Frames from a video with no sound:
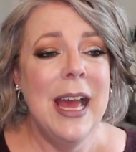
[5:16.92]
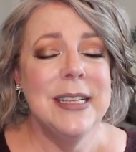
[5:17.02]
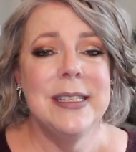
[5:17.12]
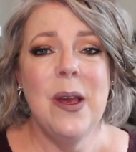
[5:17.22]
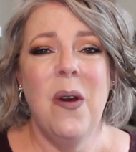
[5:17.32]

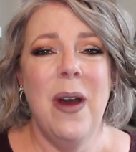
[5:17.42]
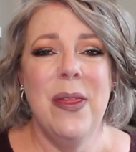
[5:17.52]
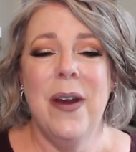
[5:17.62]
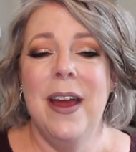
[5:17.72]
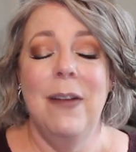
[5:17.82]
And so I
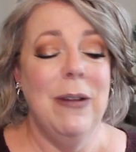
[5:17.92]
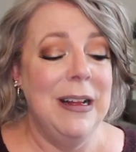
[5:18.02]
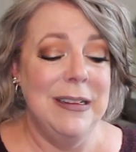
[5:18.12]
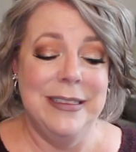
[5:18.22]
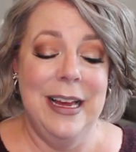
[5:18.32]
thought,
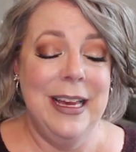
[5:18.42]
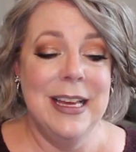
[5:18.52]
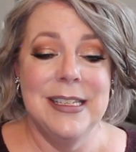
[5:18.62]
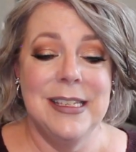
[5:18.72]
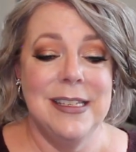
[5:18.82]
well, I
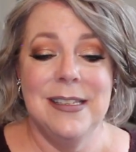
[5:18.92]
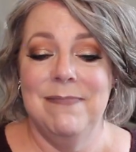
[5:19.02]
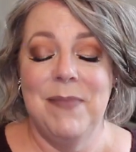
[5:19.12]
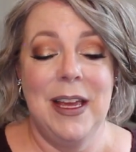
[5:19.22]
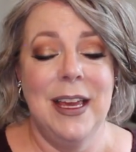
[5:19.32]

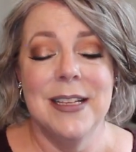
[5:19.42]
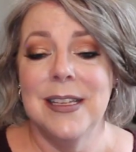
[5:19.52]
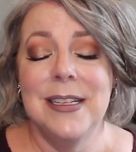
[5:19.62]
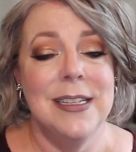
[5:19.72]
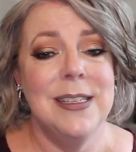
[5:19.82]
guess I guess
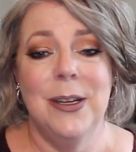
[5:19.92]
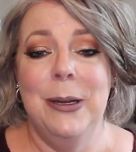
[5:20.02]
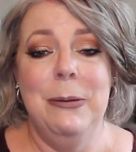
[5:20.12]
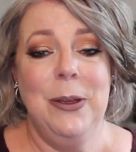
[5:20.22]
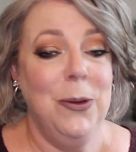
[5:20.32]
I
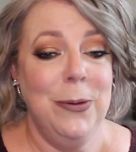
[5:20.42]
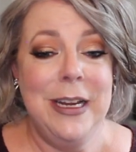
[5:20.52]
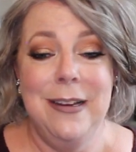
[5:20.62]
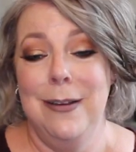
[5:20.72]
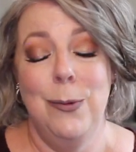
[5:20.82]
disagree with
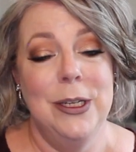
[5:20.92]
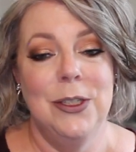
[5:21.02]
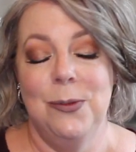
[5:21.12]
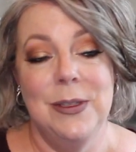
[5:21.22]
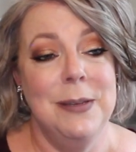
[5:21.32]
Karina,
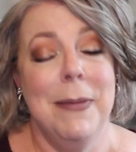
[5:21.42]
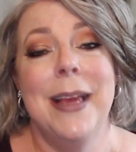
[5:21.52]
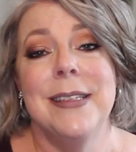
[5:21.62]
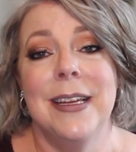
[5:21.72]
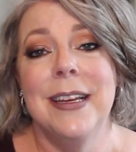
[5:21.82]
which was
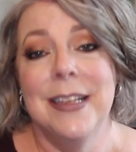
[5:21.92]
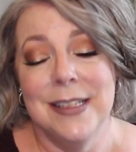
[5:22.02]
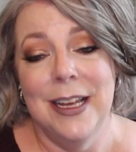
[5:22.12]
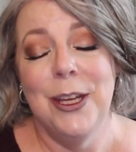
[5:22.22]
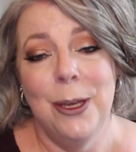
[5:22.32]
amazing
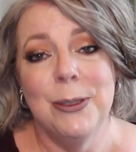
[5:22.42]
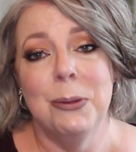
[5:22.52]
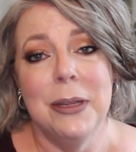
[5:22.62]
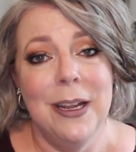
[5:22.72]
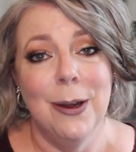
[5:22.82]
because I
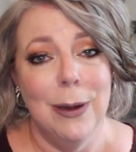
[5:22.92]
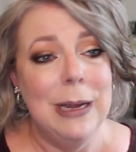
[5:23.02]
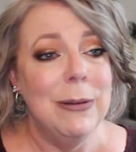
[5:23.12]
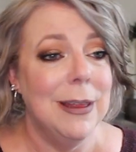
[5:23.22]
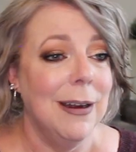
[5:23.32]
usually agree
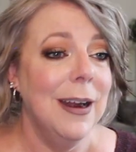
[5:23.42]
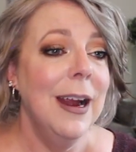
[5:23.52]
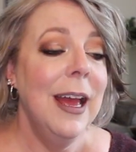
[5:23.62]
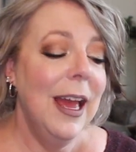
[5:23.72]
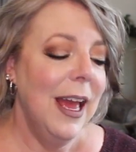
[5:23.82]
with her.
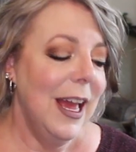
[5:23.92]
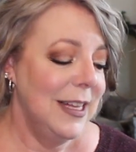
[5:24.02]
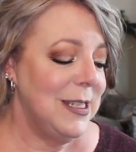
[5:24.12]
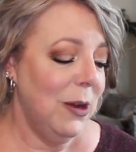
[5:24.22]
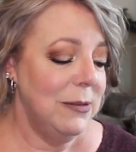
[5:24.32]

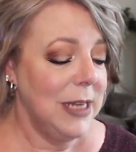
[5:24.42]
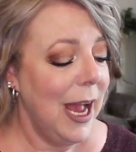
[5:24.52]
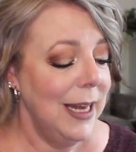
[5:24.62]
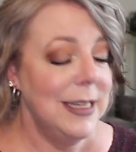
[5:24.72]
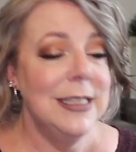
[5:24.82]
And so I was
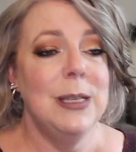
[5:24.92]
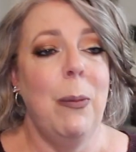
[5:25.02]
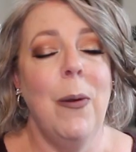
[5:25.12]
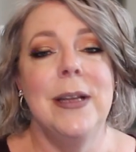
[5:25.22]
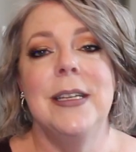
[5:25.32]
kind of
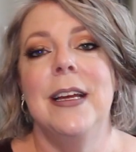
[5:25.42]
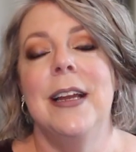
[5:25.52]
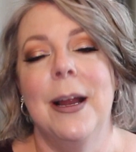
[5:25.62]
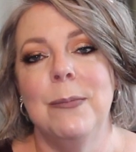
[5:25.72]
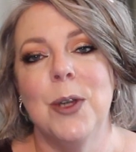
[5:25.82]
disappointed.
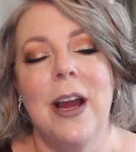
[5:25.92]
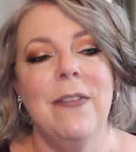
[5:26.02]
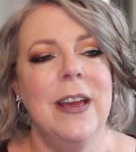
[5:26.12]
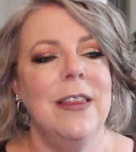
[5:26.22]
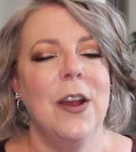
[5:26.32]
I'm
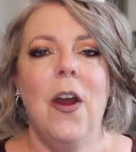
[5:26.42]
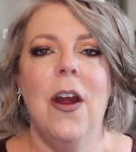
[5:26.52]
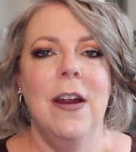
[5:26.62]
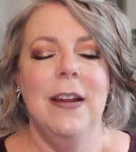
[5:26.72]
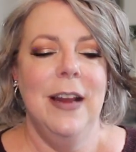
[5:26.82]
driving in the
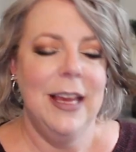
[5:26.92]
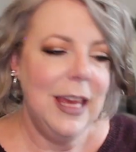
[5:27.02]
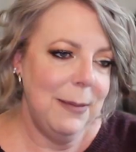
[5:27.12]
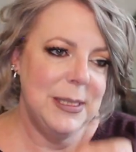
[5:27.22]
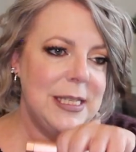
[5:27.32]
car and I
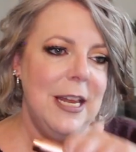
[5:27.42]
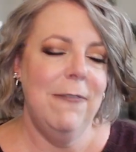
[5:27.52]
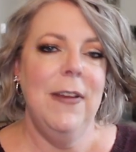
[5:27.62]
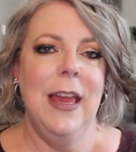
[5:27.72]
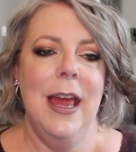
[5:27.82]
keep
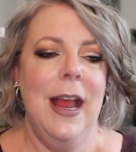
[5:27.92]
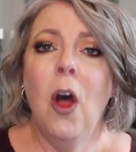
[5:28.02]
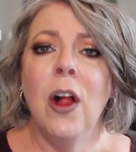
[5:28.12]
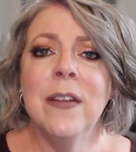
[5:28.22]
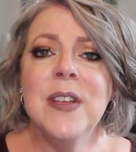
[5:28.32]
sniffing it.
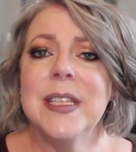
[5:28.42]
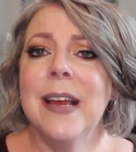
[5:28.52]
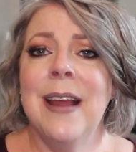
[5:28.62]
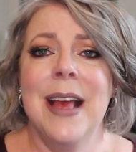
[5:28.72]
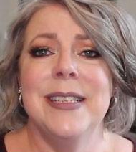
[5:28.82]
All of a
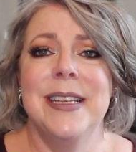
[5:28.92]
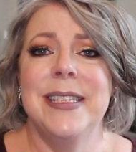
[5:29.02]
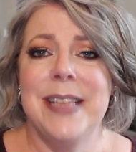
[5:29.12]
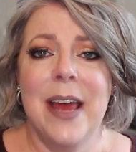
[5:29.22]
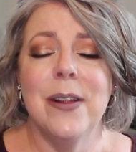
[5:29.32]
sudden, as it
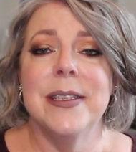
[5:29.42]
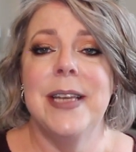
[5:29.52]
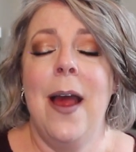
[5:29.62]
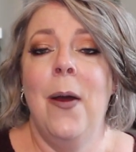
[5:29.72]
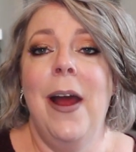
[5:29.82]
settles
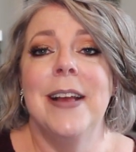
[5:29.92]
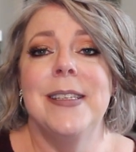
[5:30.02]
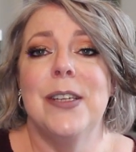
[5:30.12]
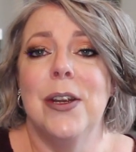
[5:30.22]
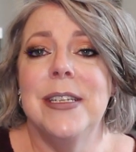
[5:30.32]
down, I
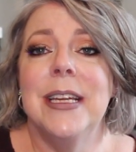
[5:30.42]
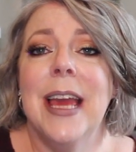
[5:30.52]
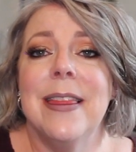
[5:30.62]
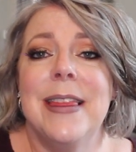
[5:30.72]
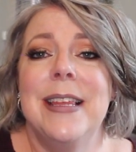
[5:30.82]
start to
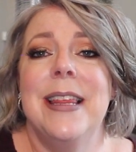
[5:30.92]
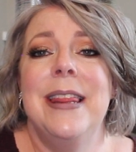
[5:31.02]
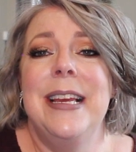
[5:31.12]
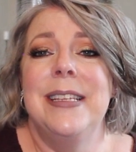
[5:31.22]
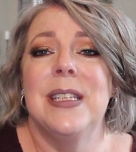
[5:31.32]
get the,
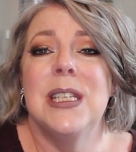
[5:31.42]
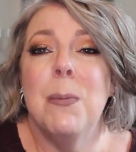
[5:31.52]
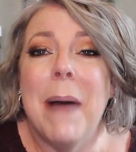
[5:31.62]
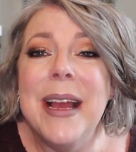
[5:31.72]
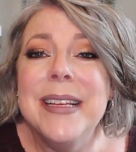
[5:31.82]
these
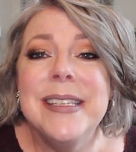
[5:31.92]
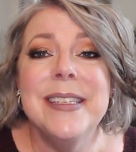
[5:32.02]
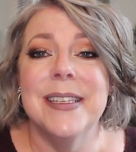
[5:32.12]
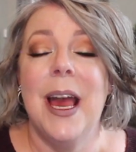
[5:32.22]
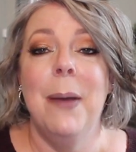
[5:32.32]

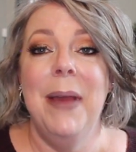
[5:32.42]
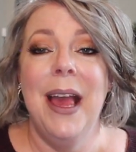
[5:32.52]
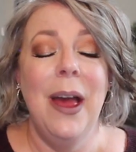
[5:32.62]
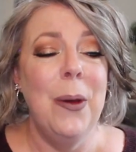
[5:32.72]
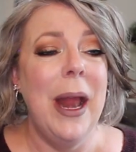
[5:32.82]
spices coming
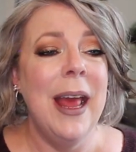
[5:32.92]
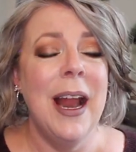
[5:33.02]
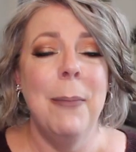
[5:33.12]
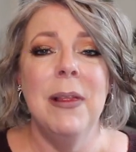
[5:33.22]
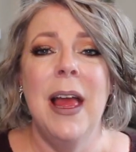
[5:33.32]
out and
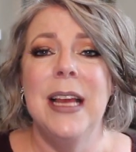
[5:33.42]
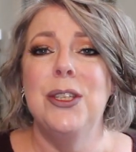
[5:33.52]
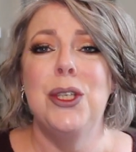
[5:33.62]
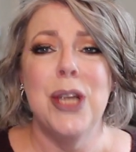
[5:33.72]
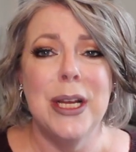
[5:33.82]
I'm like
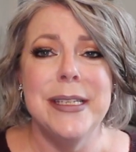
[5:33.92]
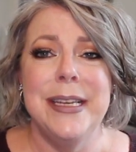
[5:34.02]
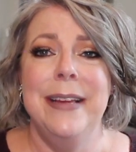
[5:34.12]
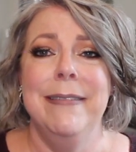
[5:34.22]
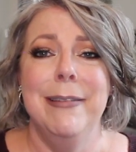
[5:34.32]

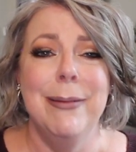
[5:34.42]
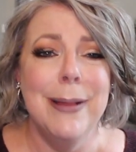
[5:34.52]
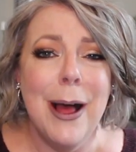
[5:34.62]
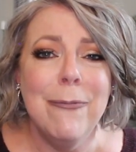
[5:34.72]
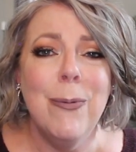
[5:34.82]
just in
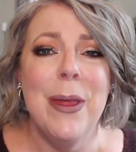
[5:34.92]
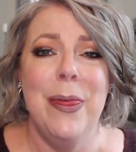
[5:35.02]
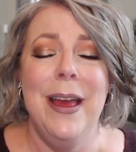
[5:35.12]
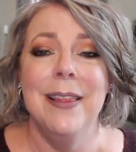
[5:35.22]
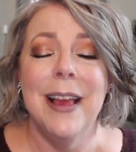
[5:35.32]
love with
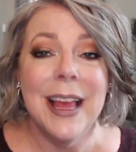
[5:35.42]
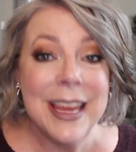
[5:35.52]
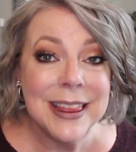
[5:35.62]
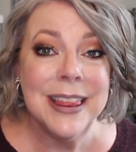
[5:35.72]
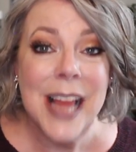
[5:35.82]
it, like
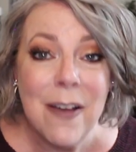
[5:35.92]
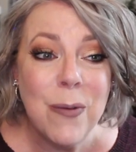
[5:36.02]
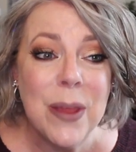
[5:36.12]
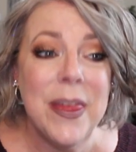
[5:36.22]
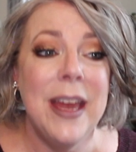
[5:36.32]
in love
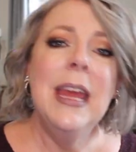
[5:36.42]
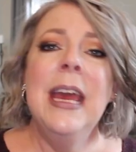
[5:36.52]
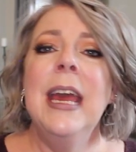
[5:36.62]
with it.